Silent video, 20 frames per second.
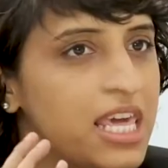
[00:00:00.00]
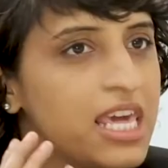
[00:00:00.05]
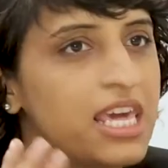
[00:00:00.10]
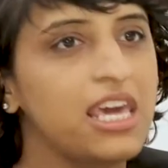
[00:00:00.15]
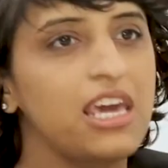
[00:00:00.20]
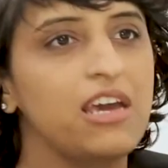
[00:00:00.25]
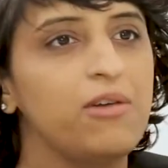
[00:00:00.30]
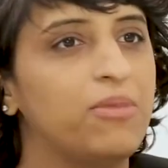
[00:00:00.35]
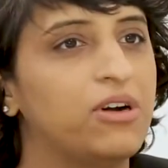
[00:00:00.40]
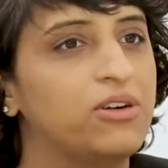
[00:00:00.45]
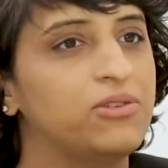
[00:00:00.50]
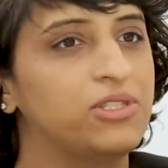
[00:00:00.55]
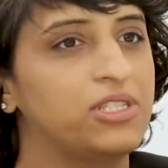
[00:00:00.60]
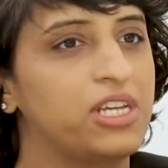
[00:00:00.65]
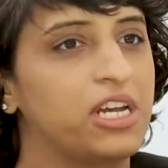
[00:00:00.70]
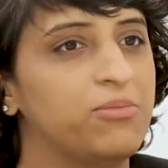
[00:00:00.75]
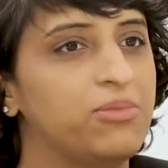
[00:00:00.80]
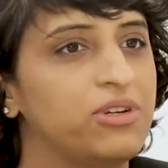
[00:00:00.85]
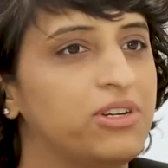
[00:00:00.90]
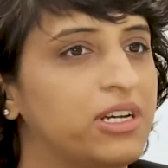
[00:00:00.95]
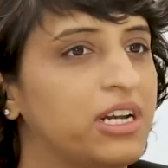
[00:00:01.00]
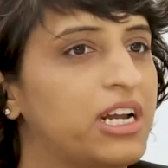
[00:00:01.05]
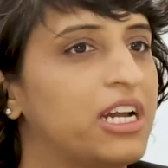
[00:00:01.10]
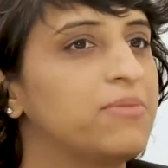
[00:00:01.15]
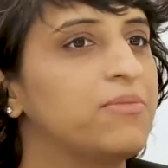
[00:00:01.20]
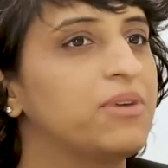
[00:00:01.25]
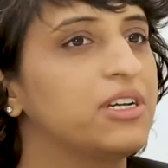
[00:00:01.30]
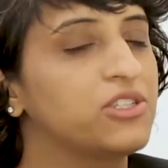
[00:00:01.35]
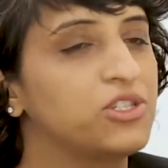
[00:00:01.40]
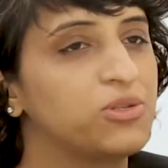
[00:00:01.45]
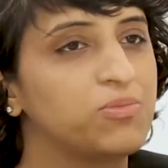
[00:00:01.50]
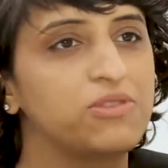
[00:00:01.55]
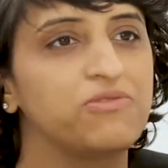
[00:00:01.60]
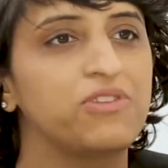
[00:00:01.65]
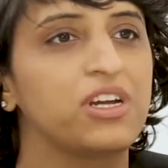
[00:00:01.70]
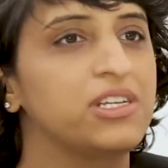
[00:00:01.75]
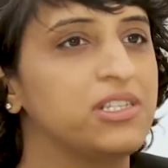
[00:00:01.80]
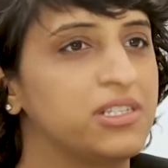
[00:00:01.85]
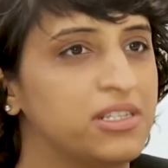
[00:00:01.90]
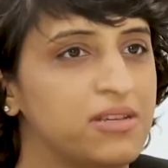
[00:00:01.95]
thinking about cybercrime has to
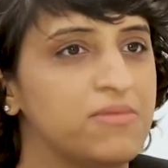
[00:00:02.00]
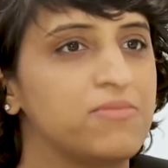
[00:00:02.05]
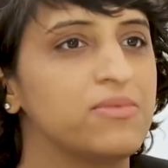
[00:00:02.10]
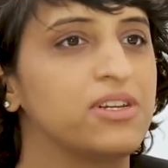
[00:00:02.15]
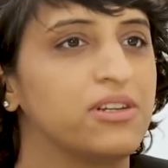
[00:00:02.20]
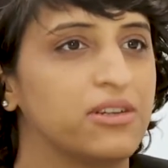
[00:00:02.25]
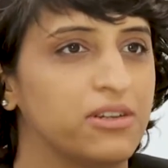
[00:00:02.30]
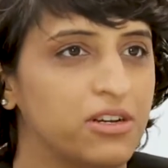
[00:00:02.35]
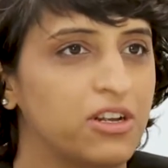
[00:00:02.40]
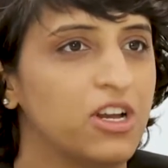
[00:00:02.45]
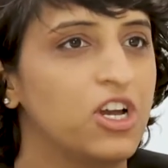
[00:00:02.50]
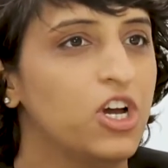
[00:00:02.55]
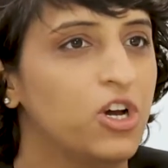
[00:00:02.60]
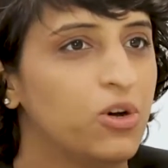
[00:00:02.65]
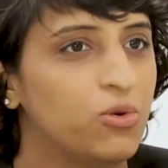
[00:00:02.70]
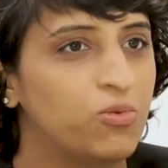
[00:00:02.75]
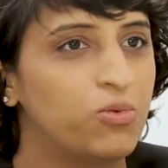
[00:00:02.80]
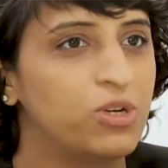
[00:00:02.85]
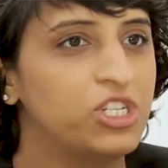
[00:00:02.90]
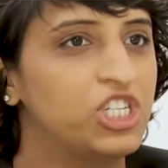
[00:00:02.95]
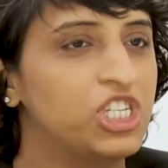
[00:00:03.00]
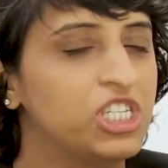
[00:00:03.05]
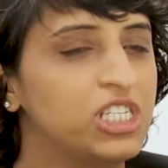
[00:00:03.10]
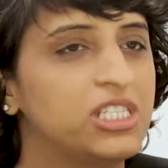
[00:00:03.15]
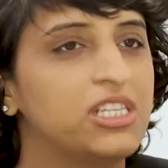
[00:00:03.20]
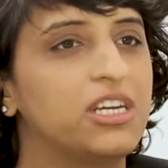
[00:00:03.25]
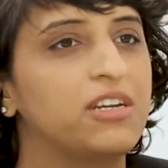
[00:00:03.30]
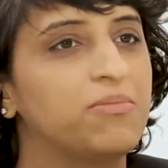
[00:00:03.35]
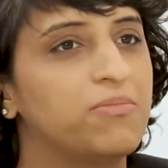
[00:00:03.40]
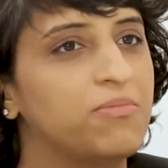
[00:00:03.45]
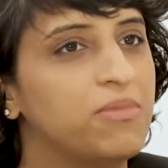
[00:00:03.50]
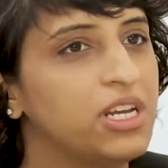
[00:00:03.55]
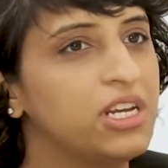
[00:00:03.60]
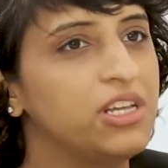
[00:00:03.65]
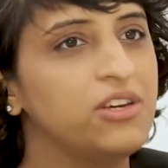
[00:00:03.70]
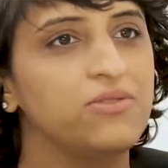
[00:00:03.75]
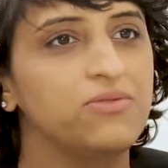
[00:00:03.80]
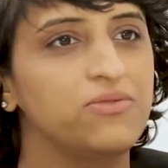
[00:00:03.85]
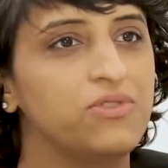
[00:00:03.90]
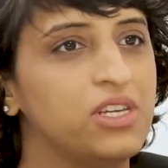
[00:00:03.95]
be very similar, which is that
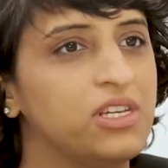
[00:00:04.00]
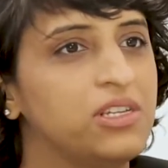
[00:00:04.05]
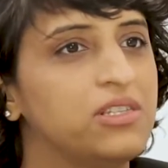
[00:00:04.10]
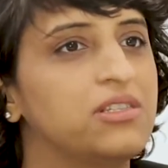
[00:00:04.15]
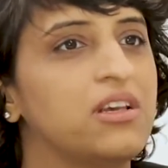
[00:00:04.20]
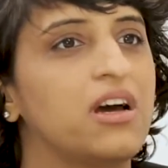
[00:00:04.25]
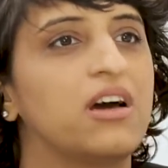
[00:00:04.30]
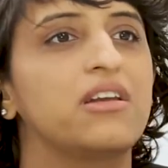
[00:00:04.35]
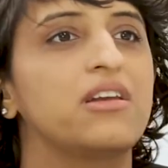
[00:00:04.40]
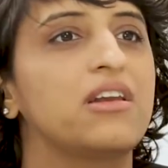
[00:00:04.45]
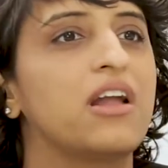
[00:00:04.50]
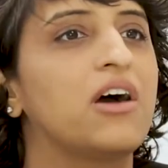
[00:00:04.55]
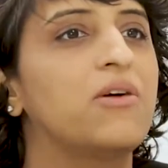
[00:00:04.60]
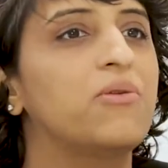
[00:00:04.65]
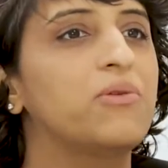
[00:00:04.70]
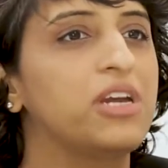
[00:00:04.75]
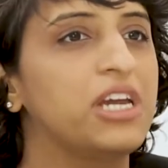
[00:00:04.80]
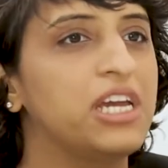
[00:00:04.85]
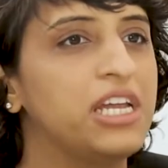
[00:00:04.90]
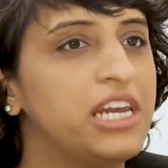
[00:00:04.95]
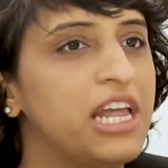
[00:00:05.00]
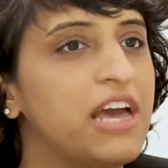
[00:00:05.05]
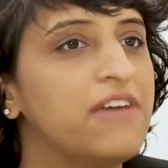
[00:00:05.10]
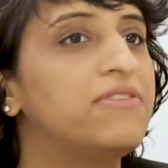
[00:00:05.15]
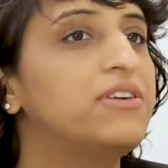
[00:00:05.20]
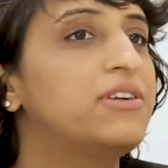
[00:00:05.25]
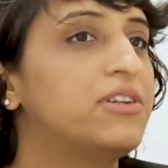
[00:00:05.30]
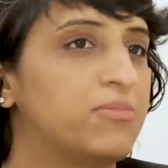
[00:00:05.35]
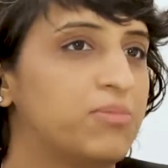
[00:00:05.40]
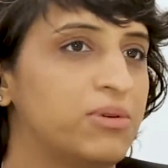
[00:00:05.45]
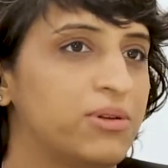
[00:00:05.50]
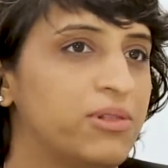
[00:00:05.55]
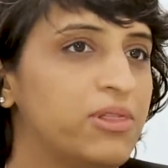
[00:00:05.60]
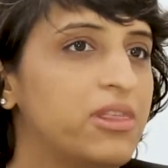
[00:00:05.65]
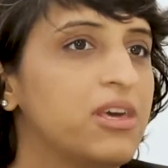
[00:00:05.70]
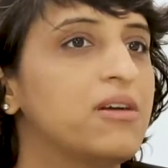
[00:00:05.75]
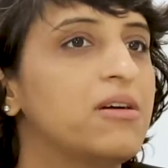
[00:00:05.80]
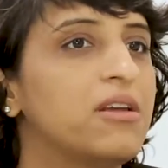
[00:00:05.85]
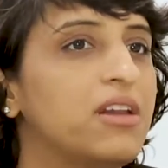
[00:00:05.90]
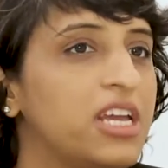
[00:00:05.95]
many of these are now inevitable.
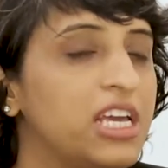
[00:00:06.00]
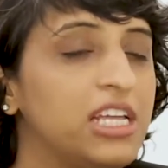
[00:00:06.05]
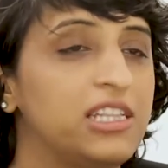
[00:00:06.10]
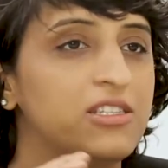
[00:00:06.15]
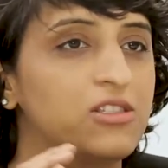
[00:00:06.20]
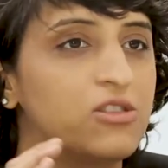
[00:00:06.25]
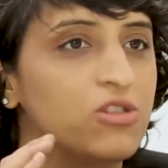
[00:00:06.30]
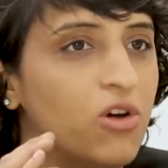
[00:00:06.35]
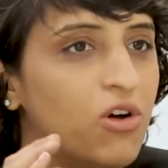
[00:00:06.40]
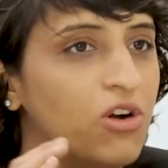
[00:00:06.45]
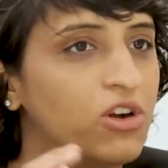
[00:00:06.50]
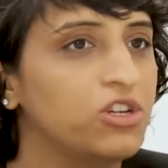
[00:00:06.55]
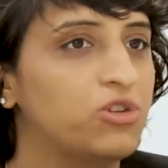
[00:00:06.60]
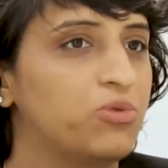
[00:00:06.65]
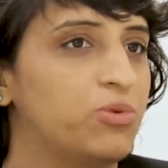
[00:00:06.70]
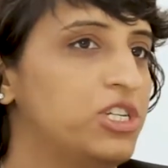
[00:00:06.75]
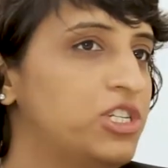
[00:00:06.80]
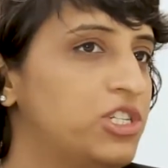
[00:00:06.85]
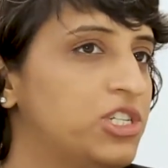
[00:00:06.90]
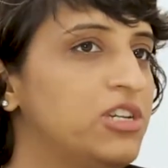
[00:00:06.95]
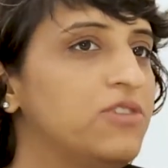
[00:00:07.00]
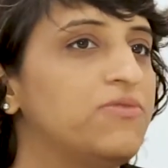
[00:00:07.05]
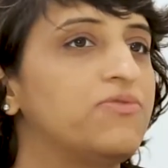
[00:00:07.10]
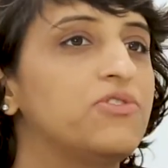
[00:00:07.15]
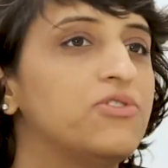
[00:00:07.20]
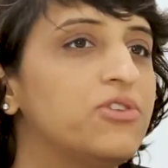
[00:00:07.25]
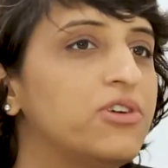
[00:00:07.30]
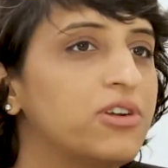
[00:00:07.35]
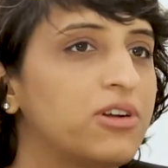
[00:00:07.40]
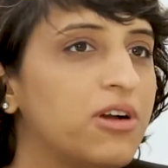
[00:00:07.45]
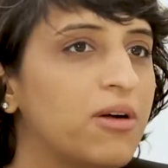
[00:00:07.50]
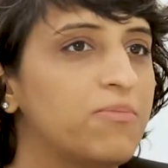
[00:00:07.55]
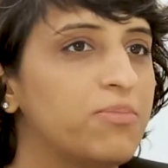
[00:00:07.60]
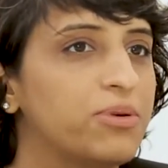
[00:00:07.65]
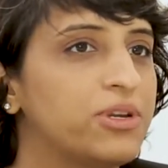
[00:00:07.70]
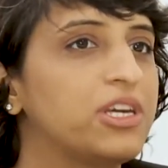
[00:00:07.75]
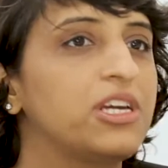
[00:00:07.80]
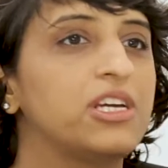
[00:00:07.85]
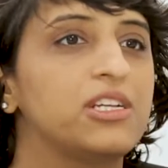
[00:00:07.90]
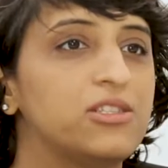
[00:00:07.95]
It's not a question if you are a
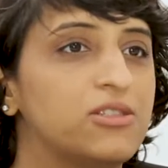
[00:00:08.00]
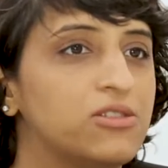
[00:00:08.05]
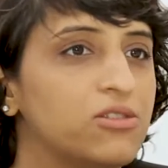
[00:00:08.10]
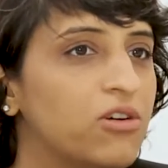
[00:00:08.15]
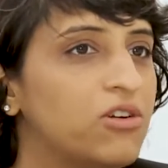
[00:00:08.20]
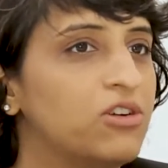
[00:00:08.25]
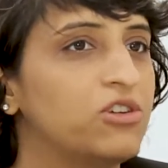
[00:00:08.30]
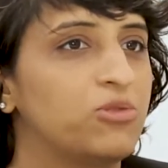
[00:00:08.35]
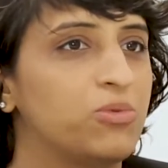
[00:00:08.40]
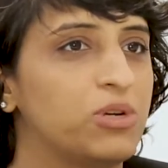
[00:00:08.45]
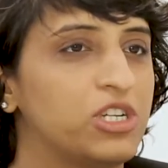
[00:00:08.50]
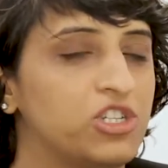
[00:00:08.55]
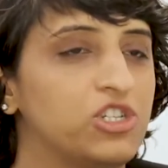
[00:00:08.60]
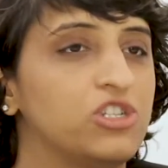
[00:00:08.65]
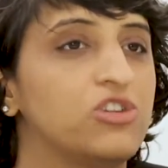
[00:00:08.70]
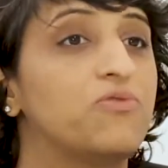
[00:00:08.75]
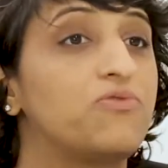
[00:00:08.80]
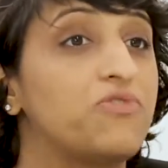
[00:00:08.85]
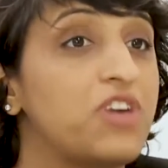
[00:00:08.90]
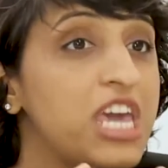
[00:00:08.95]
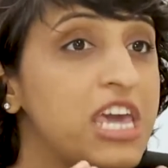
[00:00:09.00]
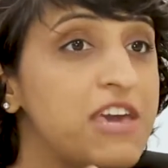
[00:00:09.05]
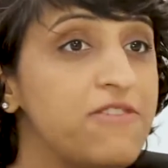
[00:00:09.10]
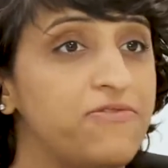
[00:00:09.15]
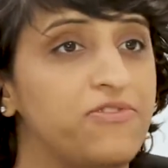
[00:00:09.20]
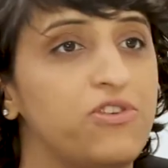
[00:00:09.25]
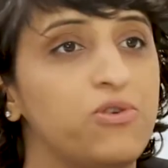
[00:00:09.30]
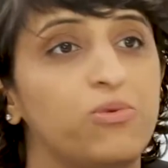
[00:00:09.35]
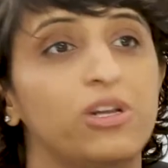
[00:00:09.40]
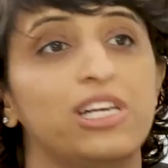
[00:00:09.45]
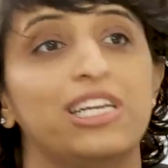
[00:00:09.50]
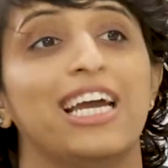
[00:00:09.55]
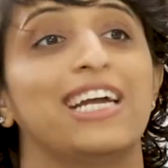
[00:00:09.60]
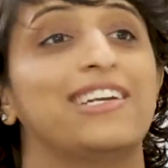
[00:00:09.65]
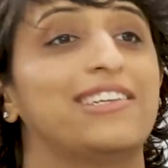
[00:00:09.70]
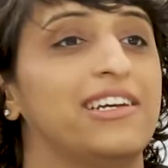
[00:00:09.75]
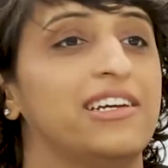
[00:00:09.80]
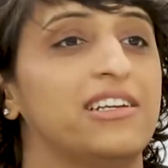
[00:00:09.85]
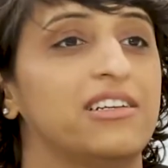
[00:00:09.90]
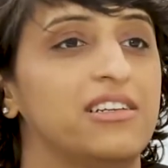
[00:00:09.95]
company, it's not a question of if you will
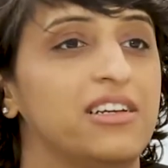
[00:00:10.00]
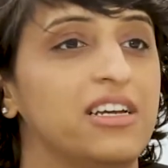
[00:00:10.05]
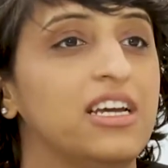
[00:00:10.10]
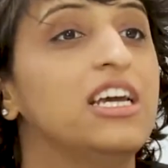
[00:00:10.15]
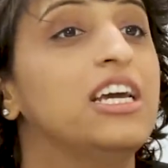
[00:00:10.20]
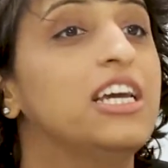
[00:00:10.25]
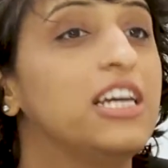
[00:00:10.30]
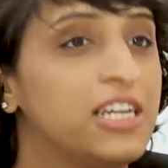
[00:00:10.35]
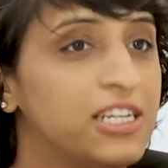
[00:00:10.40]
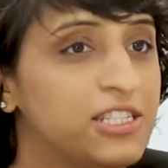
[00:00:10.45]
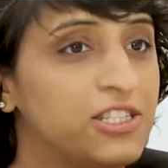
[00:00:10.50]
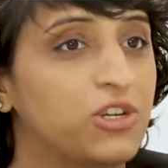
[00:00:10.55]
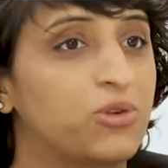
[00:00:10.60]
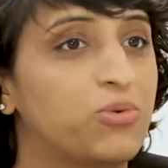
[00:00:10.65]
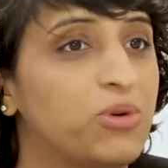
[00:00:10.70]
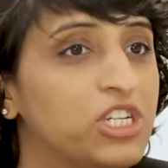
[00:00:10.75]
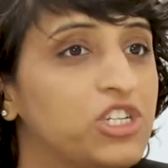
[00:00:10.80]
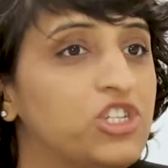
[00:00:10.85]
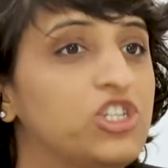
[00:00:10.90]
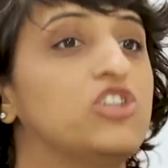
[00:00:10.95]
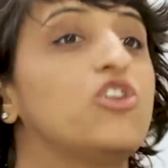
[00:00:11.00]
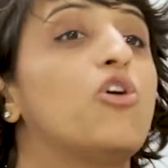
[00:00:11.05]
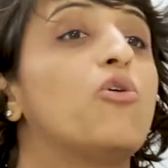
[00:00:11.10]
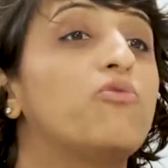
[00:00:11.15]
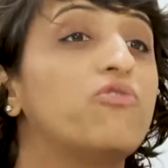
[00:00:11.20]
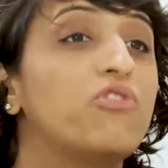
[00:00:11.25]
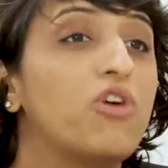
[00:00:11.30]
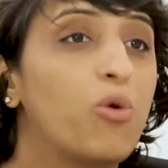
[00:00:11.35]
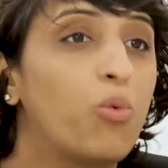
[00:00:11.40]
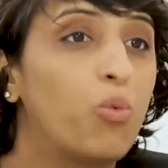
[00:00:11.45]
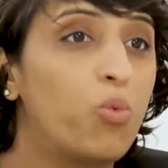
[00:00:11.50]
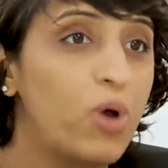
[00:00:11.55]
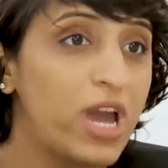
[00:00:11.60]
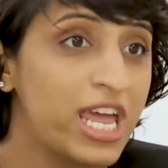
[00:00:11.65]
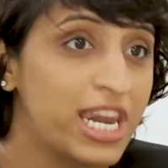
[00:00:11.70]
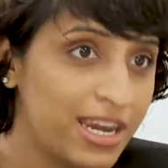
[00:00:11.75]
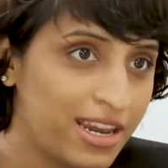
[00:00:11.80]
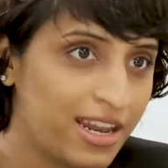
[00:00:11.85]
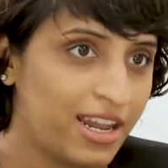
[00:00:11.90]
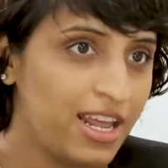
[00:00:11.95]
get hit. It's a question of when.